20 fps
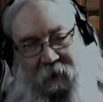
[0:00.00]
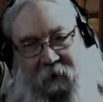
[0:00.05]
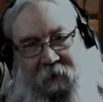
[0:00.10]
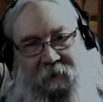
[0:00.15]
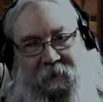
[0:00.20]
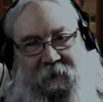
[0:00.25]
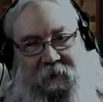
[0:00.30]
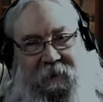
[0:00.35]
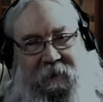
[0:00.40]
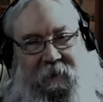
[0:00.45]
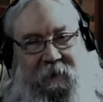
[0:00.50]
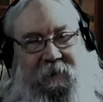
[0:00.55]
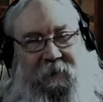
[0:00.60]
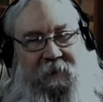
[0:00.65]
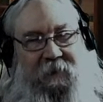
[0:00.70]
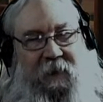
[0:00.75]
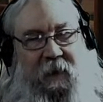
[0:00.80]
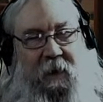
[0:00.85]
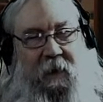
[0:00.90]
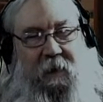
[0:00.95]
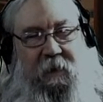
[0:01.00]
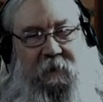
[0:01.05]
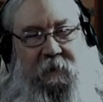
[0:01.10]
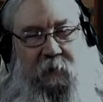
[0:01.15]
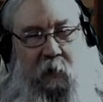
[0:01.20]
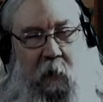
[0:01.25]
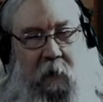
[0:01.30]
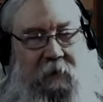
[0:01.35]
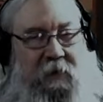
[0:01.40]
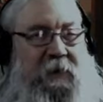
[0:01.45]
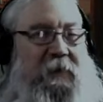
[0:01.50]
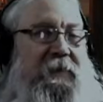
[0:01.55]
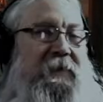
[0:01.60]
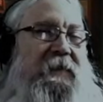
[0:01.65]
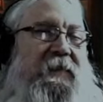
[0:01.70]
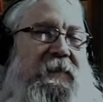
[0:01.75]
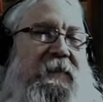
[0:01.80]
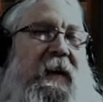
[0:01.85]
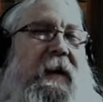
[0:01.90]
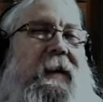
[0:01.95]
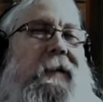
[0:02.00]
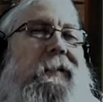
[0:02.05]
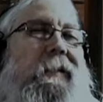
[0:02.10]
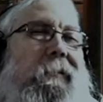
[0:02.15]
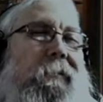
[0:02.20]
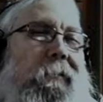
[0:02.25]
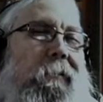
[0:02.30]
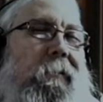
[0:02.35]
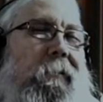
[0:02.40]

legs and his haunches, just like,